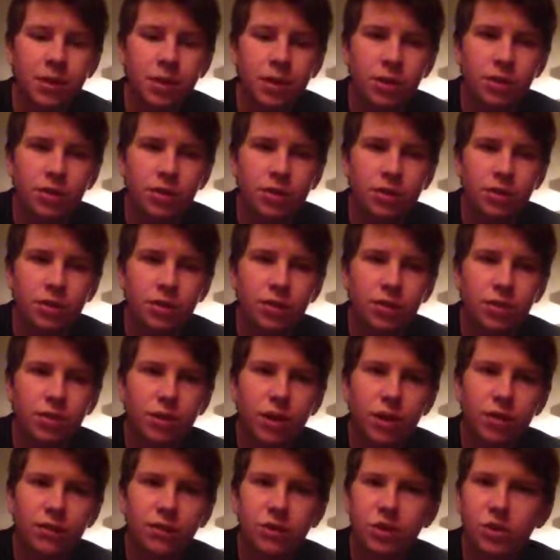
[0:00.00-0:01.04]
and so
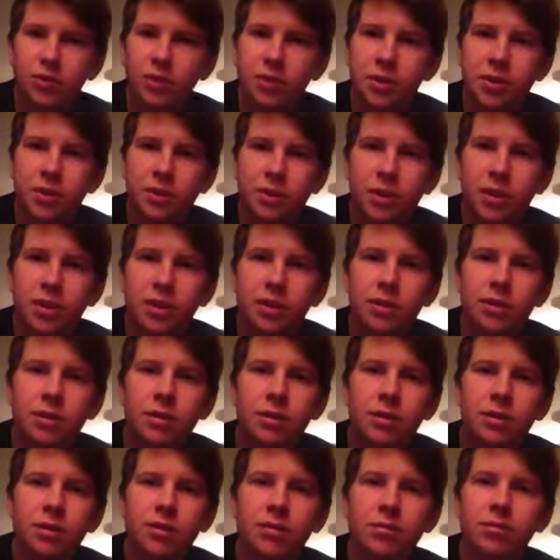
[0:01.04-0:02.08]
I've just been like
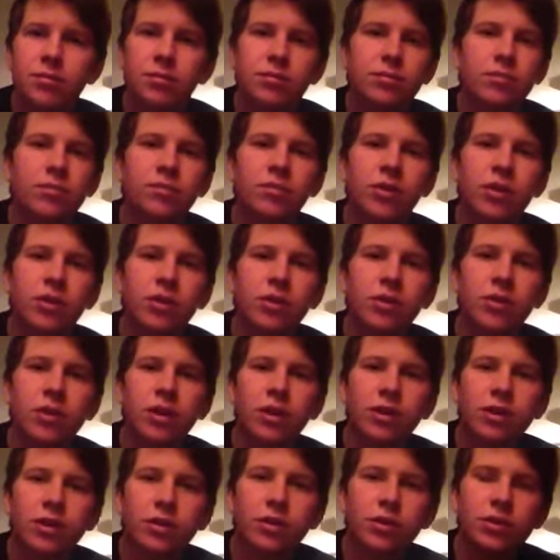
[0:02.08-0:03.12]
farting
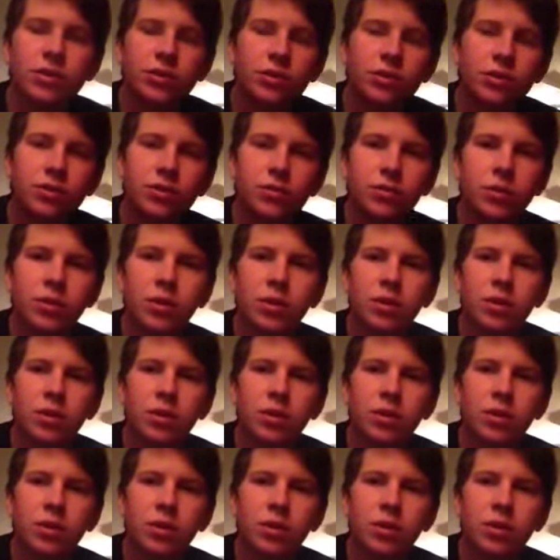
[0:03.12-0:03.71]
around on YouTube,